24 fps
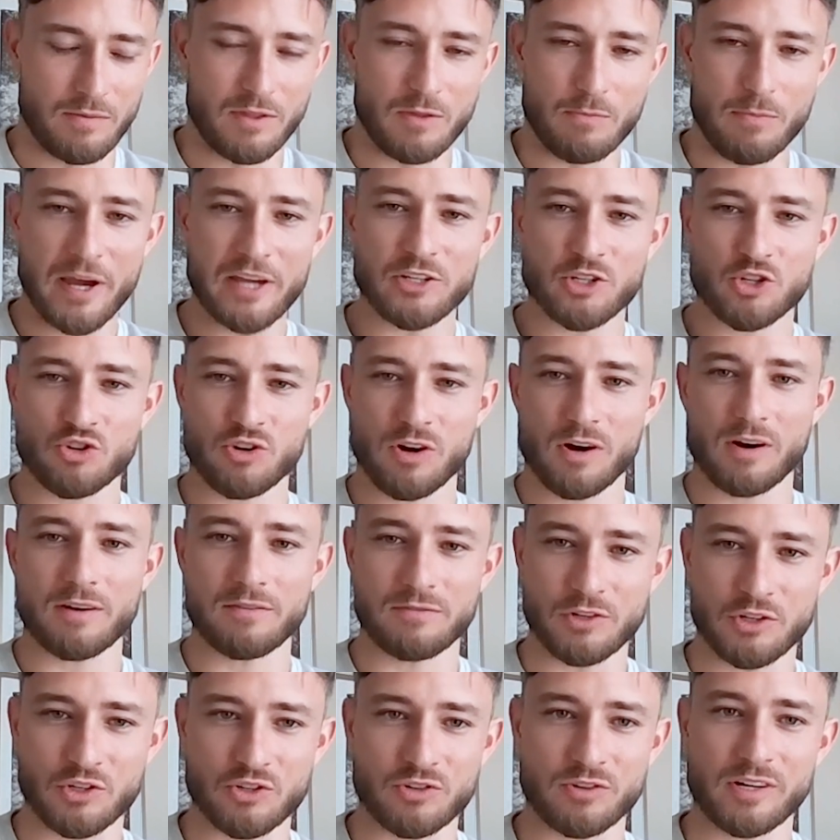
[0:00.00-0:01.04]
base trunk
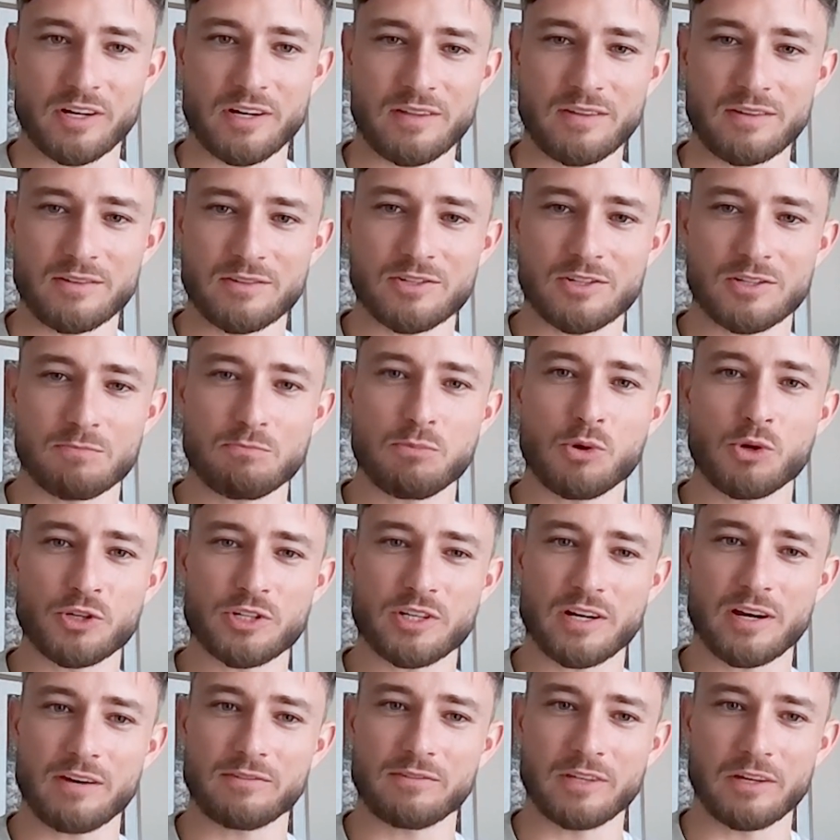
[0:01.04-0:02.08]
of the tree that's just
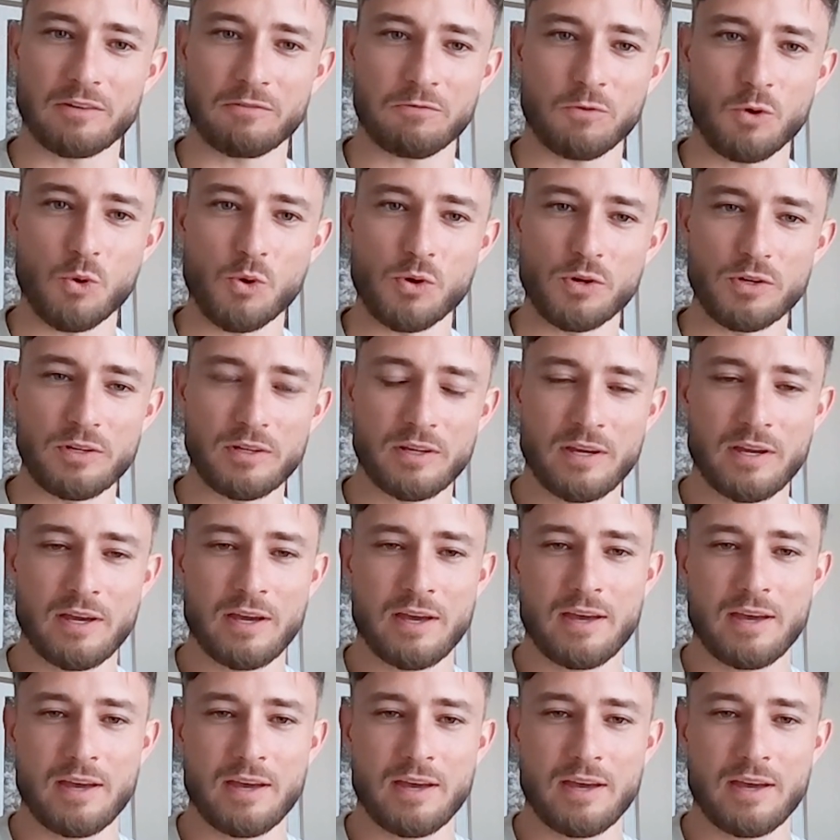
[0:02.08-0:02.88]
pushing everything forward,